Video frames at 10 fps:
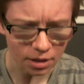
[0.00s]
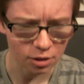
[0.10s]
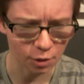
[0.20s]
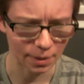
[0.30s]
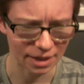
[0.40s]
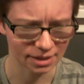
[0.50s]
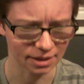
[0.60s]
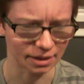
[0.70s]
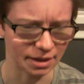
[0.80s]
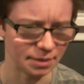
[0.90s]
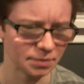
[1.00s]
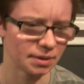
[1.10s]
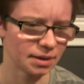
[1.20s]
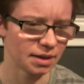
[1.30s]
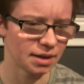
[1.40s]
So basically,
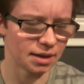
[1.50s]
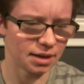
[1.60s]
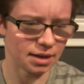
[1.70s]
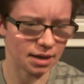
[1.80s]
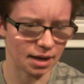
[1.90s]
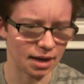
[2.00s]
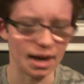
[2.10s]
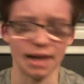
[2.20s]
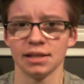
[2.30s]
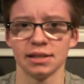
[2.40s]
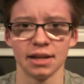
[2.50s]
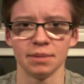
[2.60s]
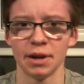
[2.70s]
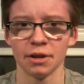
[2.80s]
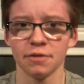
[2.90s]
as I said
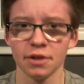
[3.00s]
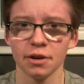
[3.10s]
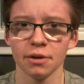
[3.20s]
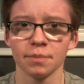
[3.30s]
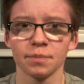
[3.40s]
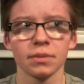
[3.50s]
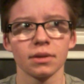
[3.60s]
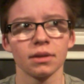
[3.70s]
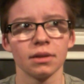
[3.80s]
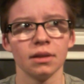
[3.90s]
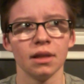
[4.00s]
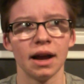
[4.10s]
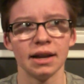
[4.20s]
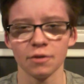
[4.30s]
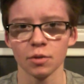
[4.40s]
in my other video,
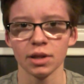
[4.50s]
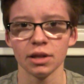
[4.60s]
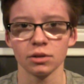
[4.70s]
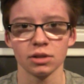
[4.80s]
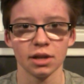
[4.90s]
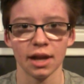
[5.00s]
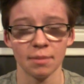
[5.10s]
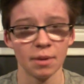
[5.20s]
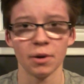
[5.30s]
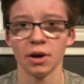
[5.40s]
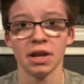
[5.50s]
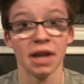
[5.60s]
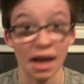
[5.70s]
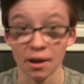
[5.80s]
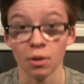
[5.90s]
I never really looked at my body
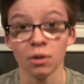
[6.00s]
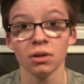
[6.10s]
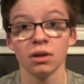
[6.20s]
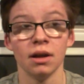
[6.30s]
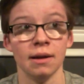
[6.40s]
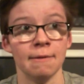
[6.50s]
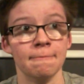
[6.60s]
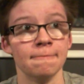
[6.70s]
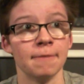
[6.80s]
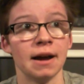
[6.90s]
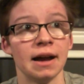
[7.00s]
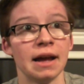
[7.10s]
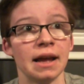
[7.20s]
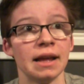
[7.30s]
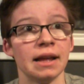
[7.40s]
at all.
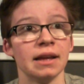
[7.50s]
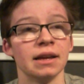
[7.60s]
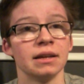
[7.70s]
I